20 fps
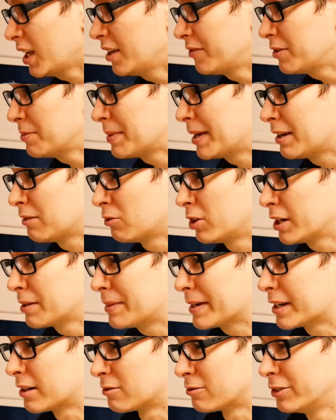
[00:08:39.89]
If you want to
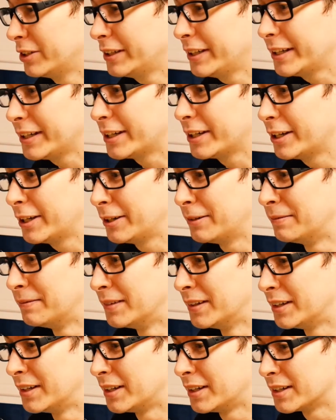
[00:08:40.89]
make a really good
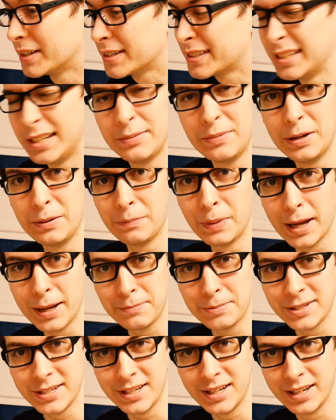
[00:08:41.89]
cinnamon
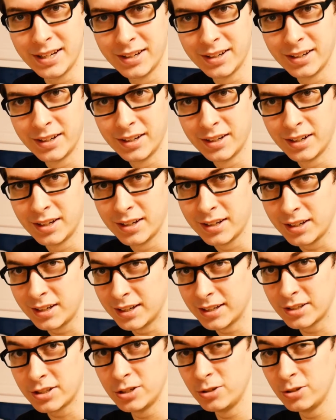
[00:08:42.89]
Pepsi, get